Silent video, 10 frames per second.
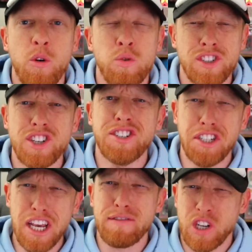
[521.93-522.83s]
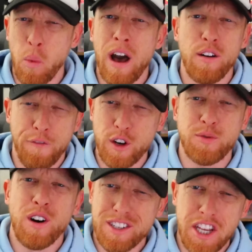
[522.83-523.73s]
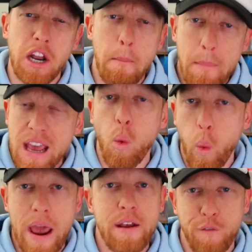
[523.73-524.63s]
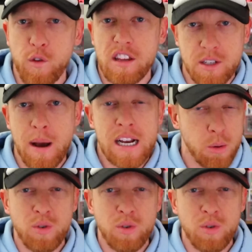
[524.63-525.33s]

We'll just see if Joel, first of all, is going to make weight for this matchup.